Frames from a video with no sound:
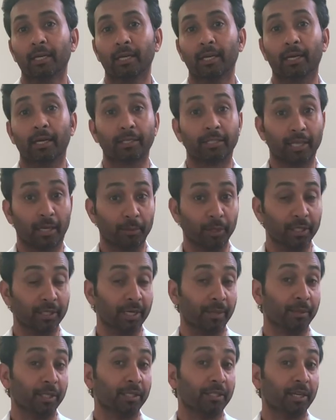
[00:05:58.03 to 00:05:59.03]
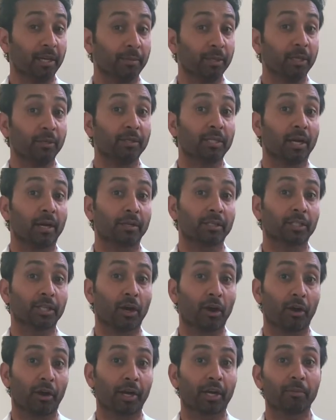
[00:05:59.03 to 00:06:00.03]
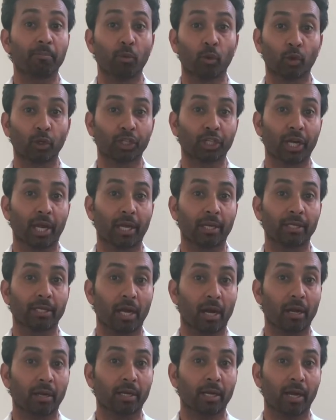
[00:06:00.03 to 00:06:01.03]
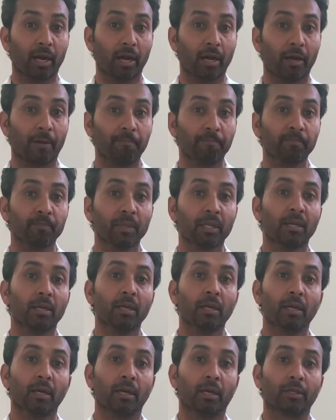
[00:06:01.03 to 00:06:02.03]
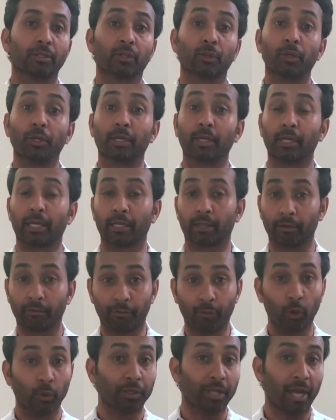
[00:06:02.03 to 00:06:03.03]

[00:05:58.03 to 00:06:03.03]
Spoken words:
www.tarekmorshed.com. So you can get the full